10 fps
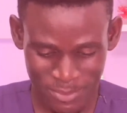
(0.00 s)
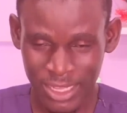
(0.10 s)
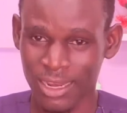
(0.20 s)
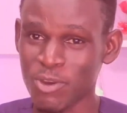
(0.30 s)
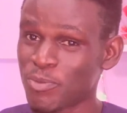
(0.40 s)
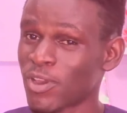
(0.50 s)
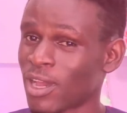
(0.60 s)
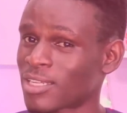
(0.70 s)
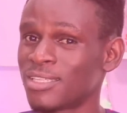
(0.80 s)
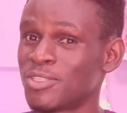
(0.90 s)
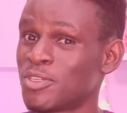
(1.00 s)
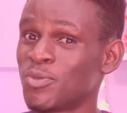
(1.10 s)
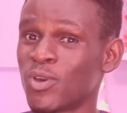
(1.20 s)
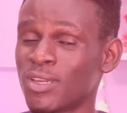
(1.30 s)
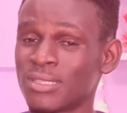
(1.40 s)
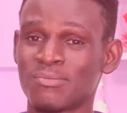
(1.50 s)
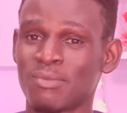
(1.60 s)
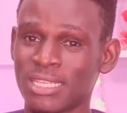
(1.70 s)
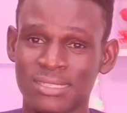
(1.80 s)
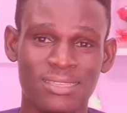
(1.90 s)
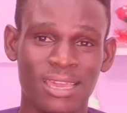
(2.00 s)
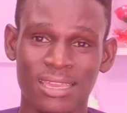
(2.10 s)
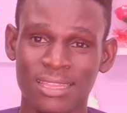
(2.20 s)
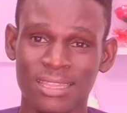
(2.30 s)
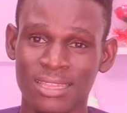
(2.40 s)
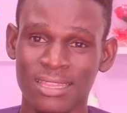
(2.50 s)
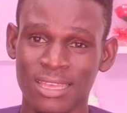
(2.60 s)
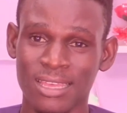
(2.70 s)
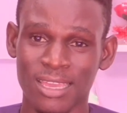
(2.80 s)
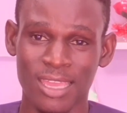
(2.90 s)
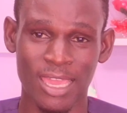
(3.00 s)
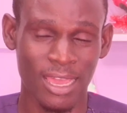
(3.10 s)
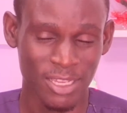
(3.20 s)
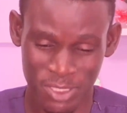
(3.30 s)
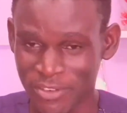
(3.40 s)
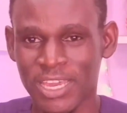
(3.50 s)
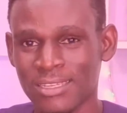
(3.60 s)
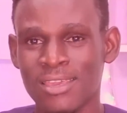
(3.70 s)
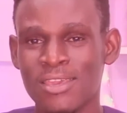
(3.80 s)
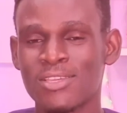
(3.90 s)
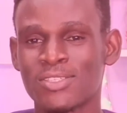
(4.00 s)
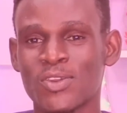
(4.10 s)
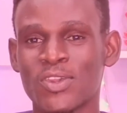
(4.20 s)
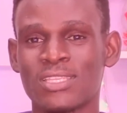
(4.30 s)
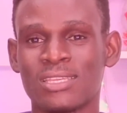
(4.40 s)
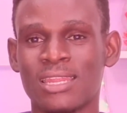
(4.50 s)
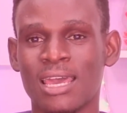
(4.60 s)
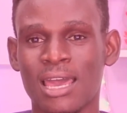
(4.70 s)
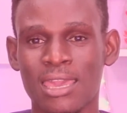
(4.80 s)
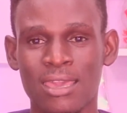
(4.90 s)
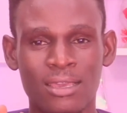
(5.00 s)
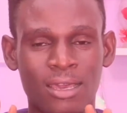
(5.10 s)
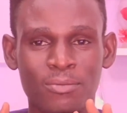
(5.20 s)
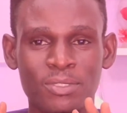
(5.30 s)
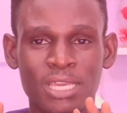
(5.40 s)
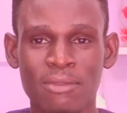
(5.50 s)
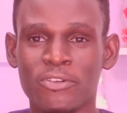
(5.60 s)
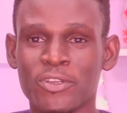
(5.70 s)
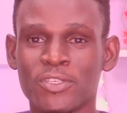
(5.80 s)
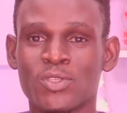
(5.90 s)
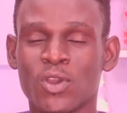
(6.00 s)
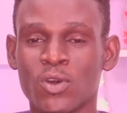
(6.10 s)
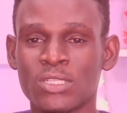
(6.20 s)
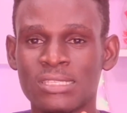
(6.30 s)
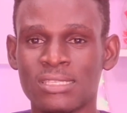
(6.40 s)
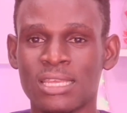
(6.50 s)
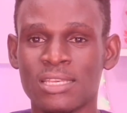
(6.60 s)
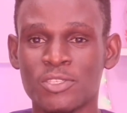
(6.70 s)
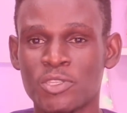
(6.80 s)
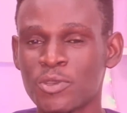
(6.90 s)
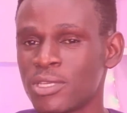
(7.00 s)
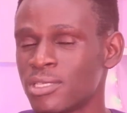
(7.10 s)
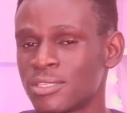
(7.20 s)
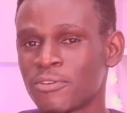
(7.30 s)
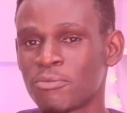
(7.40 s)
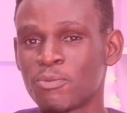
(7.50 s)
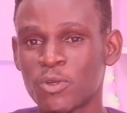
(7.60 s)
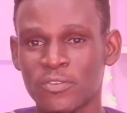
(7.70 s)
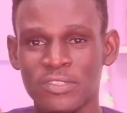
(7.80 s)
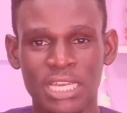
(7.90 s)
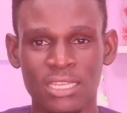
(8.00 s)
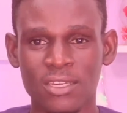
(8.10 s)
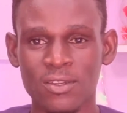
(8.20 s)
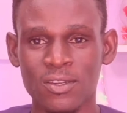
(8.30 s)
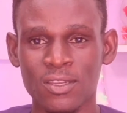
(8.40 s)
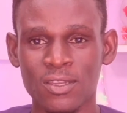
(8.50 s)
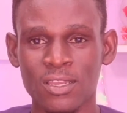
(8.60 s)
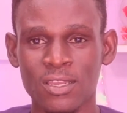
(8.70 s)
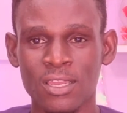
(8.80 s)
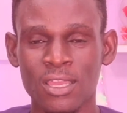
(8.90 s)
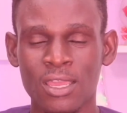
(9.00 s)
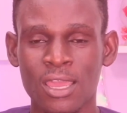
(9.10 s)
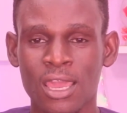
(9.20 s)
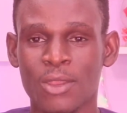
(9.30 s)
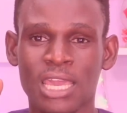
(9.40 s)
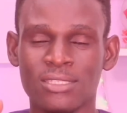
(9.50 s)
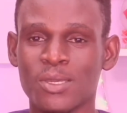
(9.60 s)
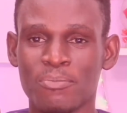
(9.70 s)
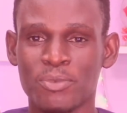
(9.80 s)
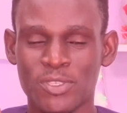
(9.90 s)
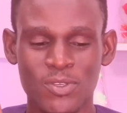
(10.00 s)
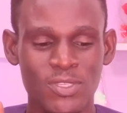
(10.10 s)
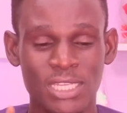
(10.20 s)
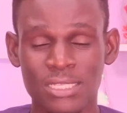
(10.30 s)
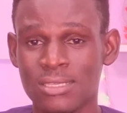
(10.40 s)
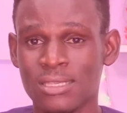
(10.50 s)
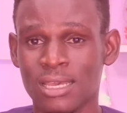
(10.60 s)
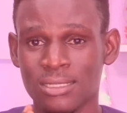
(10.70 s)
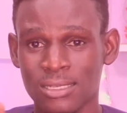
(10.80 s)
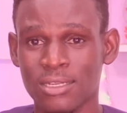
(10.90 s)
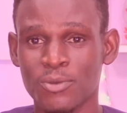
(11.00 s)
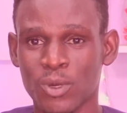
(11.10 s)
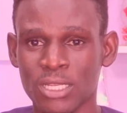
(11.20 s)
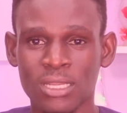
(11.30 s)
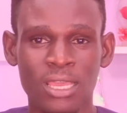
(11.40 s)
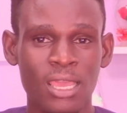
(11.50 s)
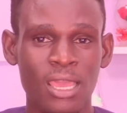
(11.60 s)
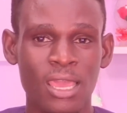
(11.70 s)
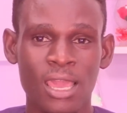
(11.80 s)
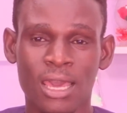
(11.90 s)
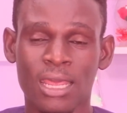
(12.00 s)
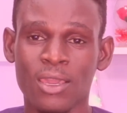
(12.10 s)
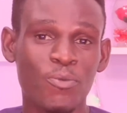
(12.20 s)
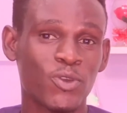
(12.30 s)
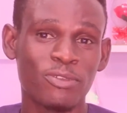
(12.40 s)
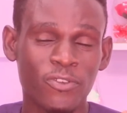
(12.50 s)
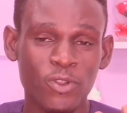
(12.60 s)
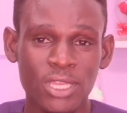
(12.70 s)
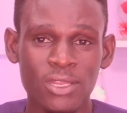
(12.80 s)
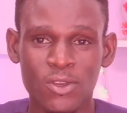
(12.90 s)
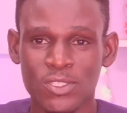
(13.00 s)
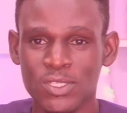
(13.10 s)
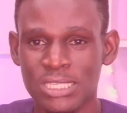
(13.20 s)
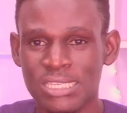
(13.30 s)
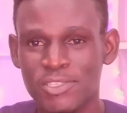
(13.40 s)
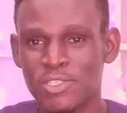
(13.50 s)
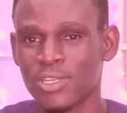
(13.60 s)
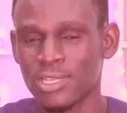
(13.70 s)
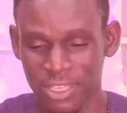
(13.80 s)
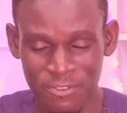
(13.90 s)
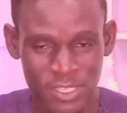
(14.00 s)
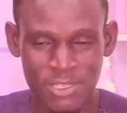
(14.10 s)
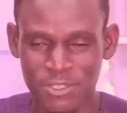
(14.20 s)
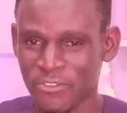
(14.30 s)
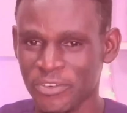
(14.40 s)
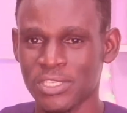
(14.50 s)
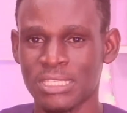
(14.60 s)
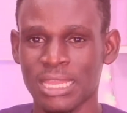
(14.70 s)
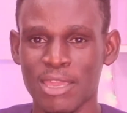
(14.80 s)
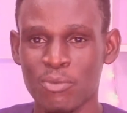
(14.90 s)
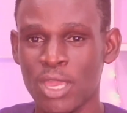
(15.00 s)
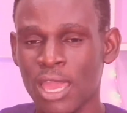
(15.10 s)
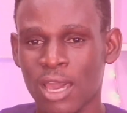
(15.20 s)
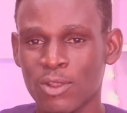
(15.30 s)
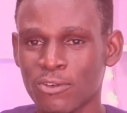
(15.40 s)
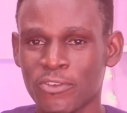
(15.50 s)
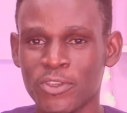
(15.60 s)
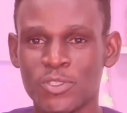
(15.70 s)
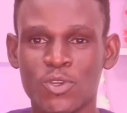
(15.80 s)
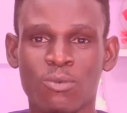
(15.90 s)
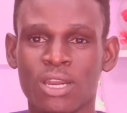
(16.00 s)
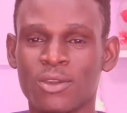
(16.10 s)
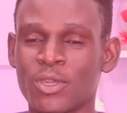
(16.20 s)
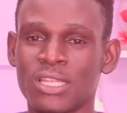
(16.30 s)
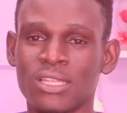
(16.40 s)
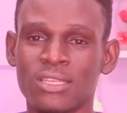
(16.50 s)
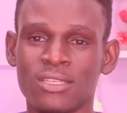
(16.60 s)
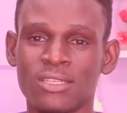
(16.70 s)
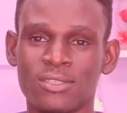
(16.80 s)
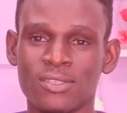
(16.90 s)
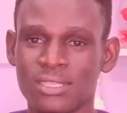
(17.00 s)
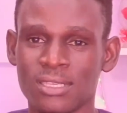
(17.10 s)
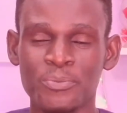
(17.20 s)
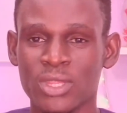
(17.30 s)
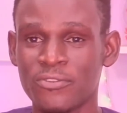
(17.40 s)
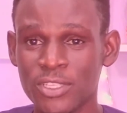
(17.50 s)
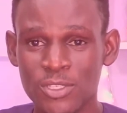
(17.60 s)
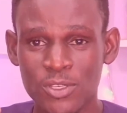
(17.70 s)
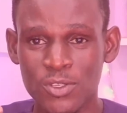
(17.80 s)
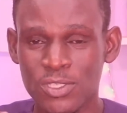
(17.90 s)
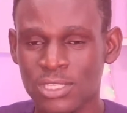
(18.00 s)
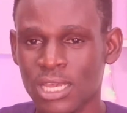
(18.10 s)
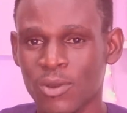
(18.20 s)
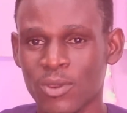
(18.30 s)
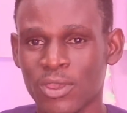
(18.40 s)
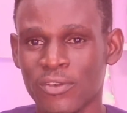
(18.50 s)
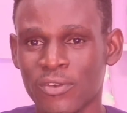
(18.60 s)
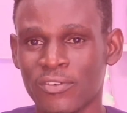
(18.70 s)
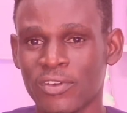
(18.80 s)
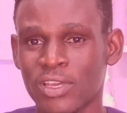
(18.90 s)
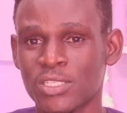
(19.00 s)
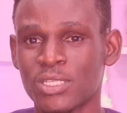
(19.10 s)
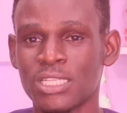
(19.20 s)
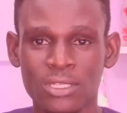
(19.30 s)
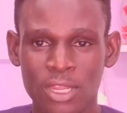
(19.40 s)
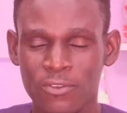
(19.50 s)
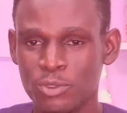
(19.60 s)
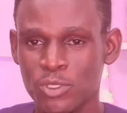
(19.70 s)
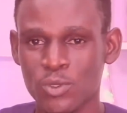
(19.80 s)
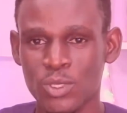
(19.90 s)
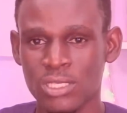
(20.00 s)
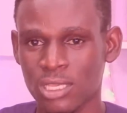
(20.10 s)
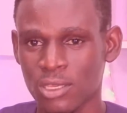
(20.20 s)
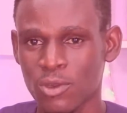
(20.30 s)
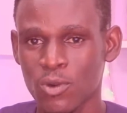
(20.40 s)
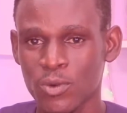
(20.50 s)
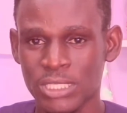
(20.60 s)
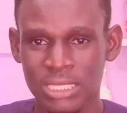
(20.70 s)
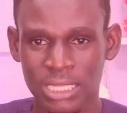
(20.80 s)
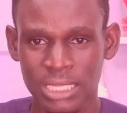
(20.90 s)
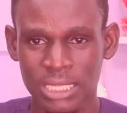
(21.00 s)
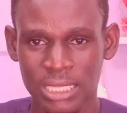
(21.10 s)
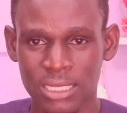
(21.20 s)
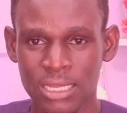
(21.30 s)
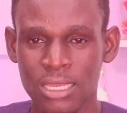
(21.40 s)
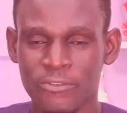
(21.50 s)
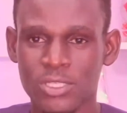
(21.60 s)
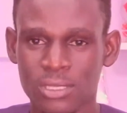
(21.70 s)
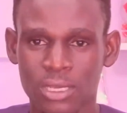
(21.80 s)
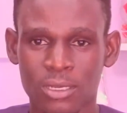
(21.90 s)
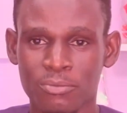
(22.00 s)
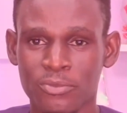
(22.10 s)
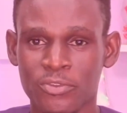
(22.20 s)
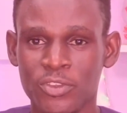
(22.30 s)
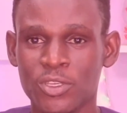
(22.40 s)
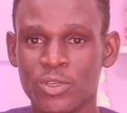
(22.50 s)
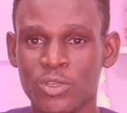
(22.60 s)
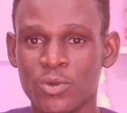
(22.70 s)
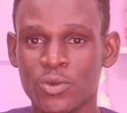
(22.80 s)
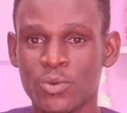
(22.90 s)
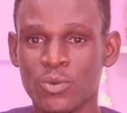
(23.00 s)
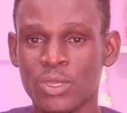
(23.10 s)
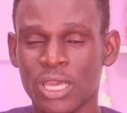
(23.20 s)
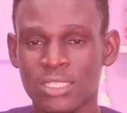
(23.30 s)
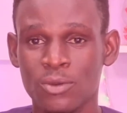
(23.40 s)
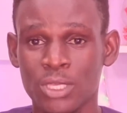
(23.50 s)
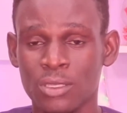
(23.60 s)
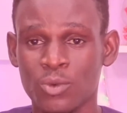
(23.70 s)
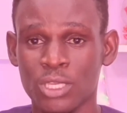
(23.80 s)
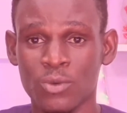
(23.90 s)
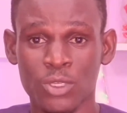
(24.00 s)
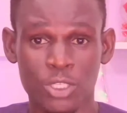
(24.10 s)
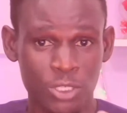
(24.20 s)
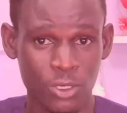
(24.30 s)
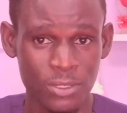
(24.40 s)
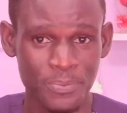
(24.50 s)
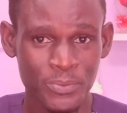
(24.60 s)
And I hope you're actually doing well. It is my desire that you're actually very very fine. So it's another um, time for us to consider stories from the book of Daniel and we've actually had two episodes and this is our third one and I hope you've been following us on this journey. If today is your first time, I would love for you to go back quickly to see the videos that we have actually done from two weeks ago. We started the first um, video we actually we, we, we shot.